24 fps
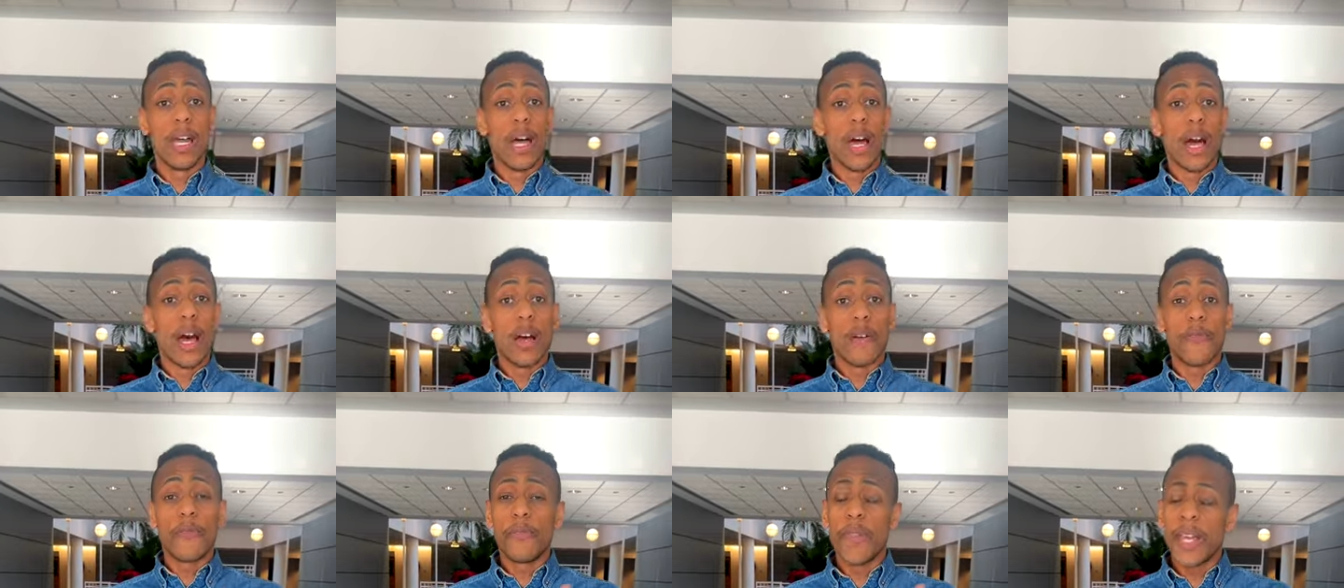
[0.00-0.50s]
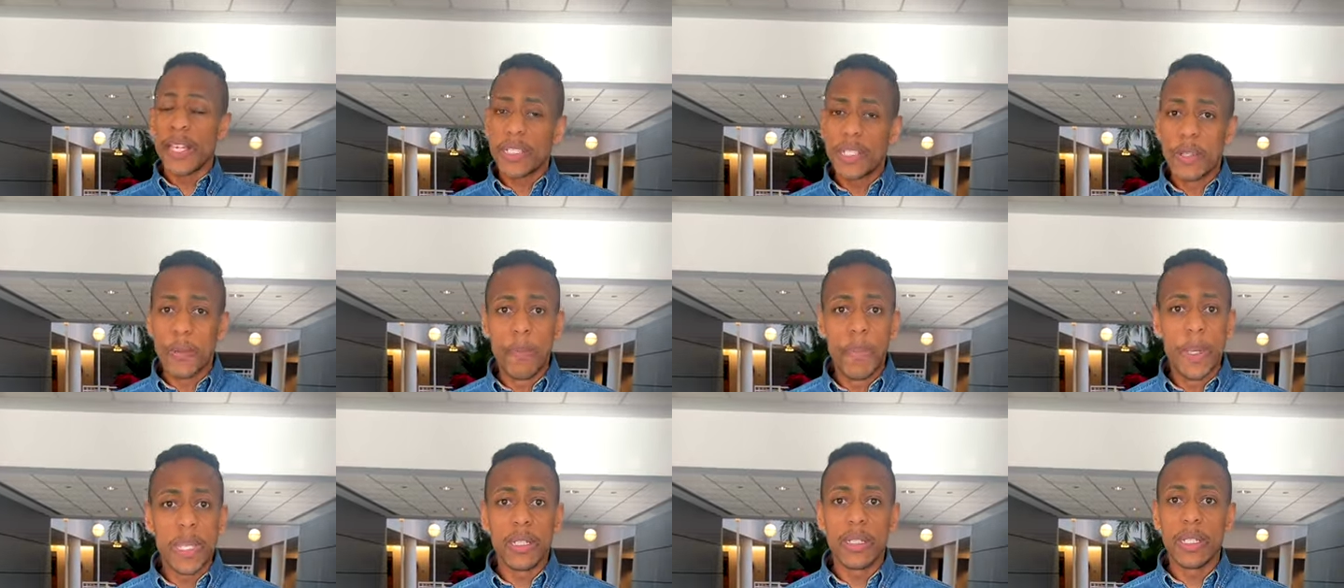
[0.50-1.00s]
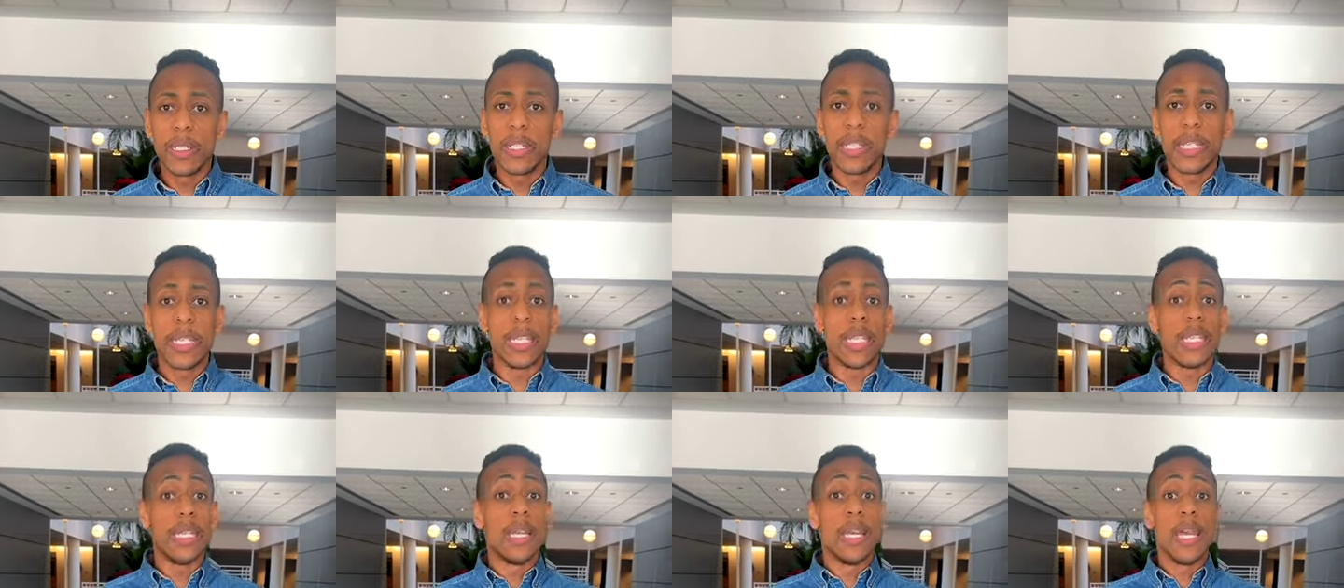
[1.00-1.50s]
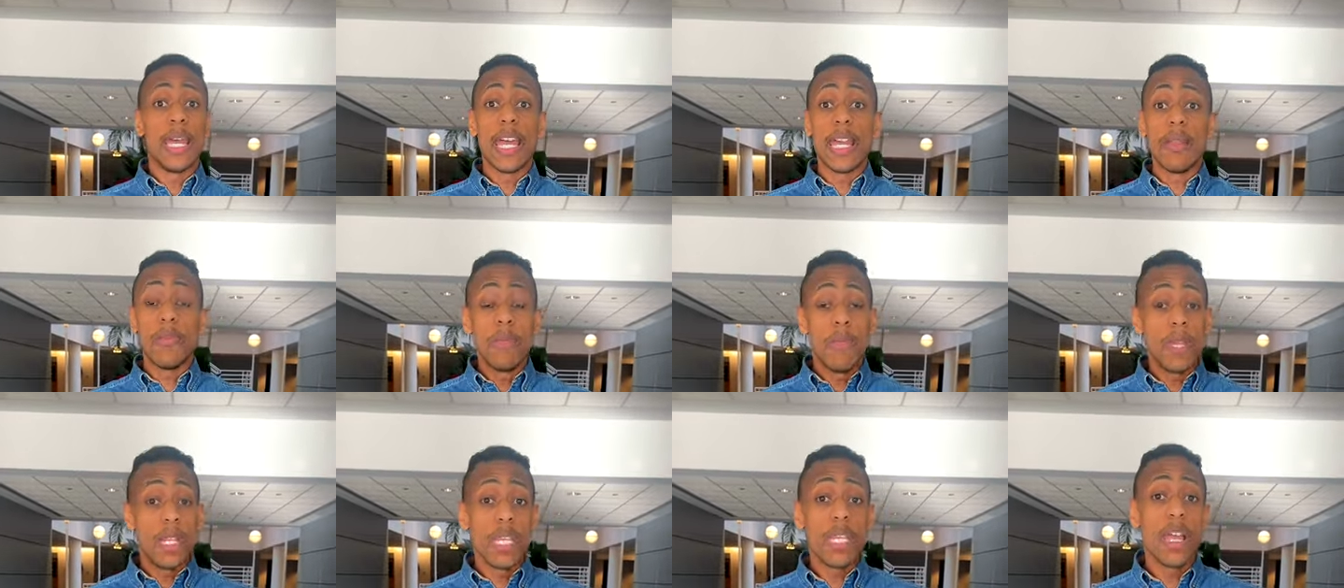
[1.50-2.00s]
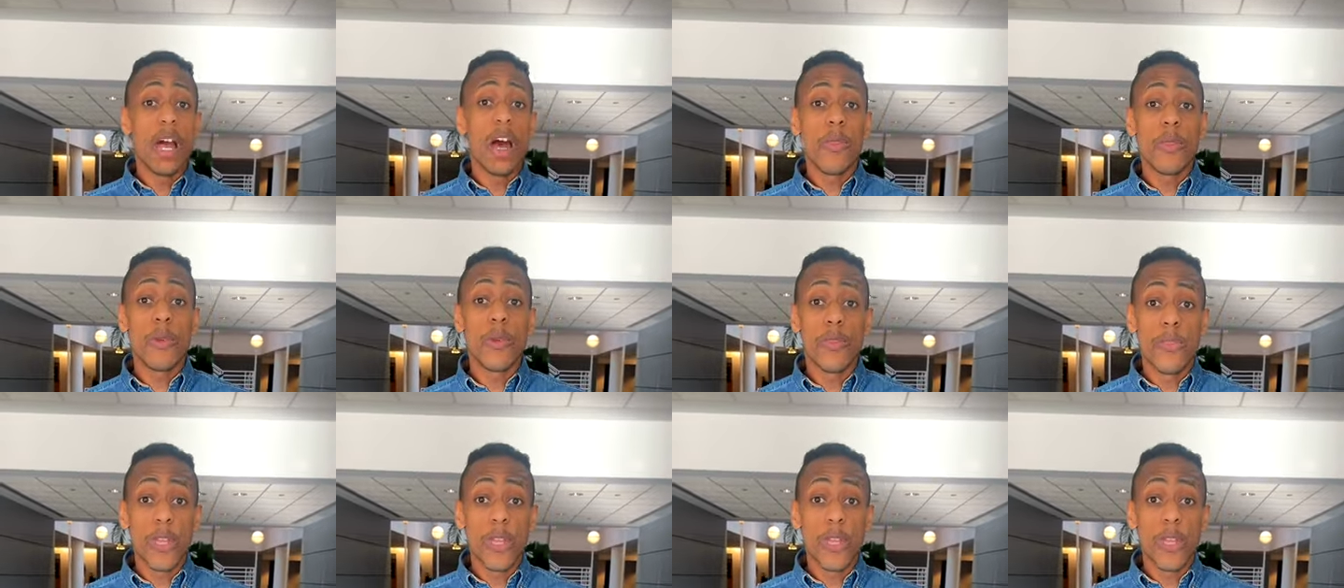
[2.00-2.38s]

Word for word: uh, flexibility, and many other